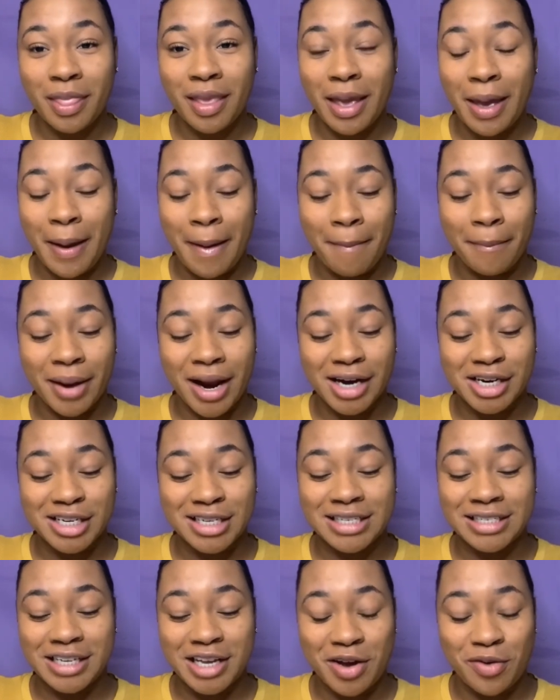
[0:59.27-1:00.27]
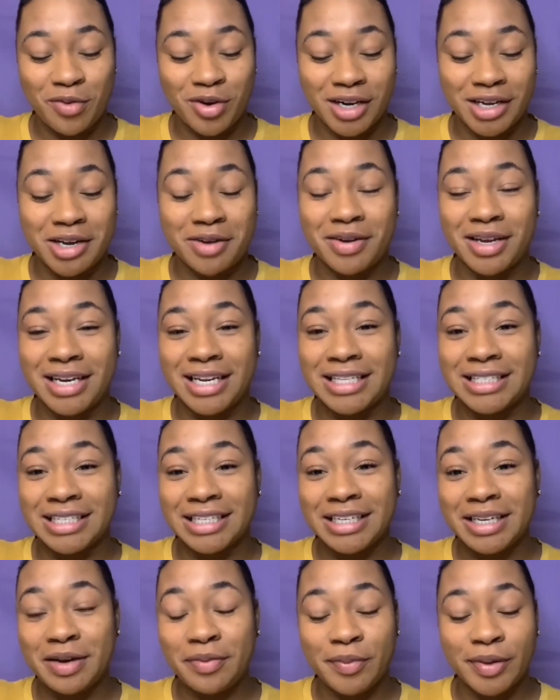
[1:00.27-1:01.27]
but I just didn't want to go get it
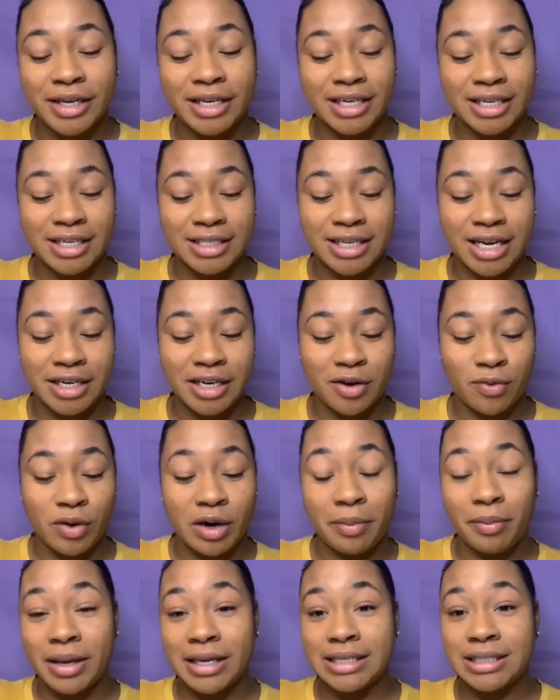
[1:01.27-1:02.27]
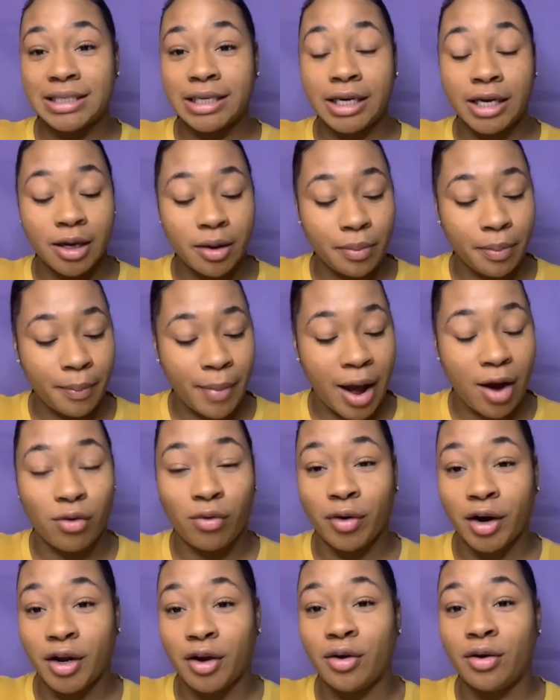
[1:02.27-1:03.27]
done because I didn't want to mess up my
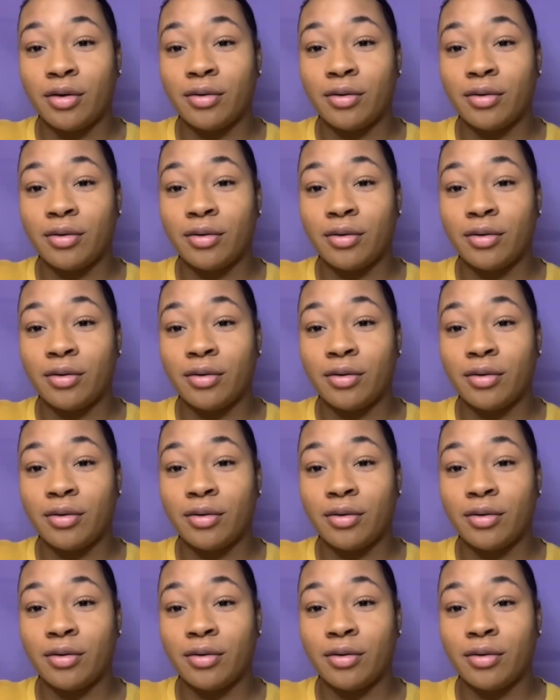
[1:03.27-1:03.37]
real